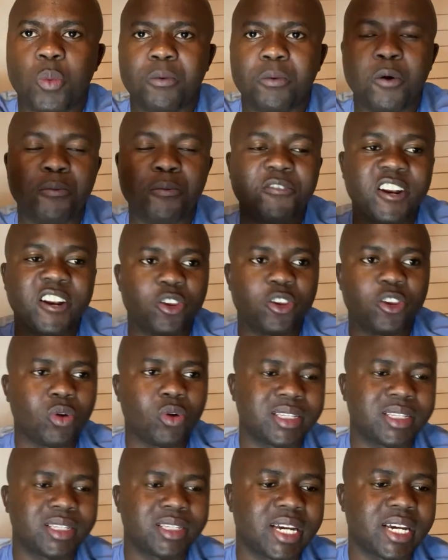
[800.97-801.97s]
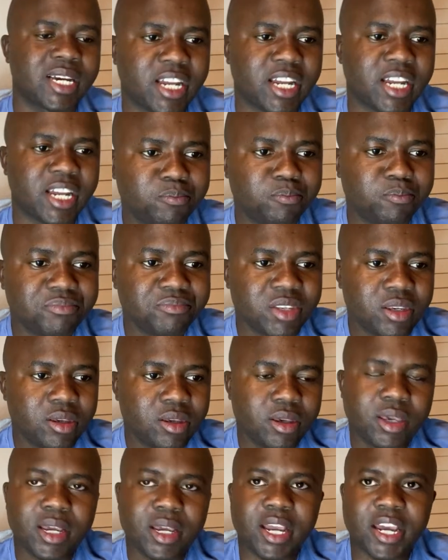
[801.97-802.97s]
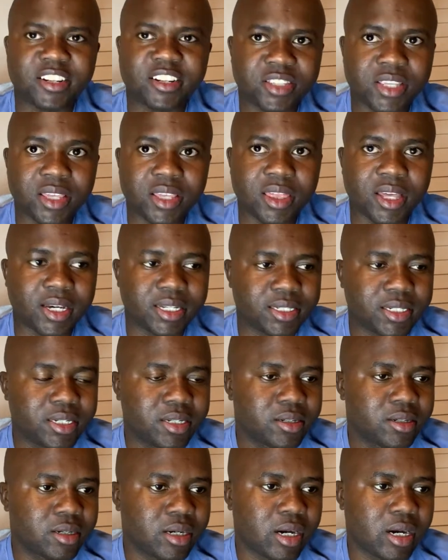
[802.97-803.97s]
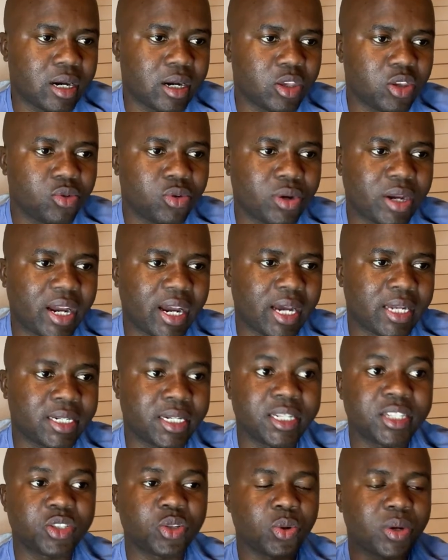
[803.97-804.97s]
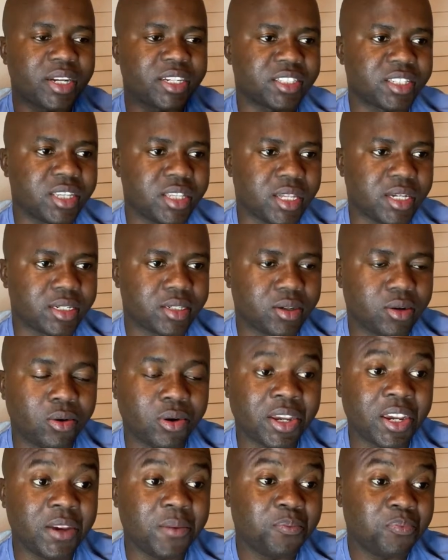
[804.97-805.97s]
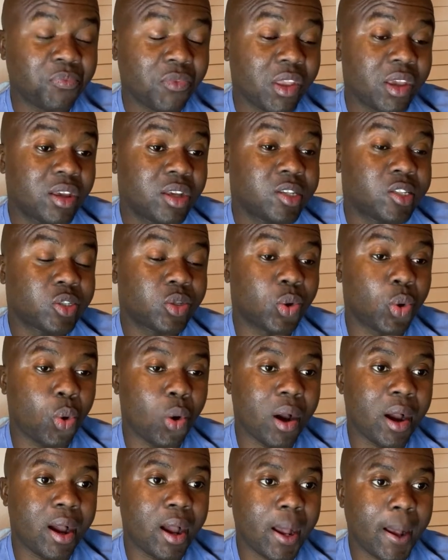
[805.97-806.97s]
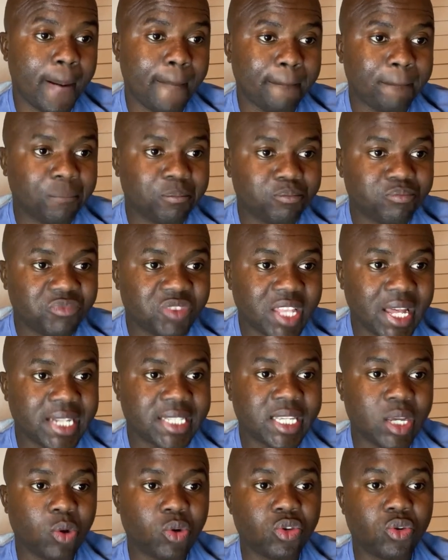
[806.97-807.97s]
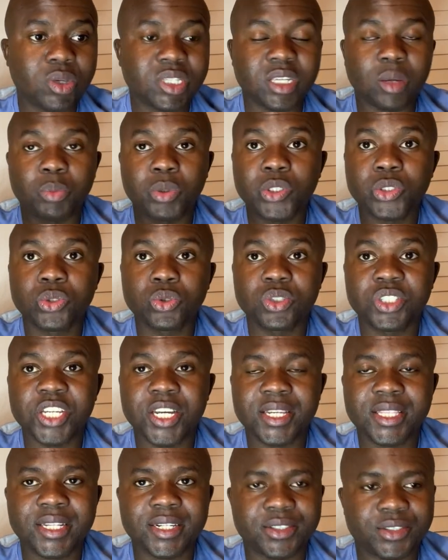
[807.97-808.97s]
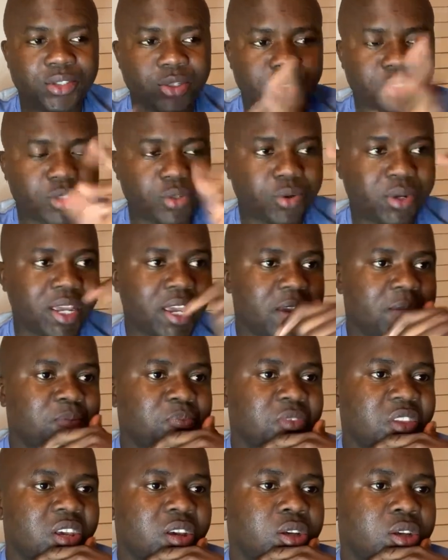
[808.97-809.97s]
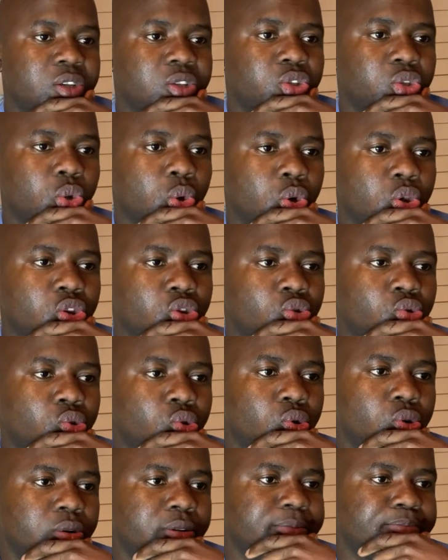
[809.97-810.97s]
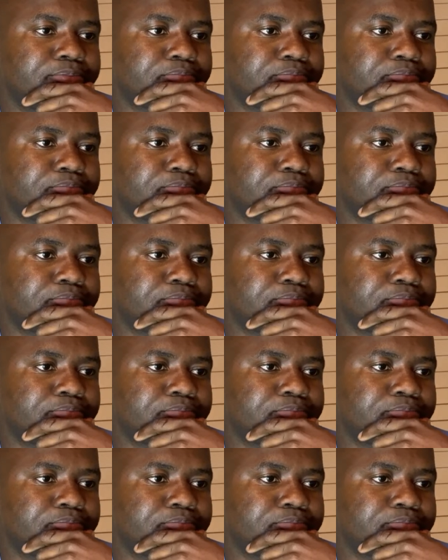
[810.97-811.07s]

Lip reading: hopefully you guys can see that. At least you can see that. Okay, so that's how you are supposed to check the result. Okay, so you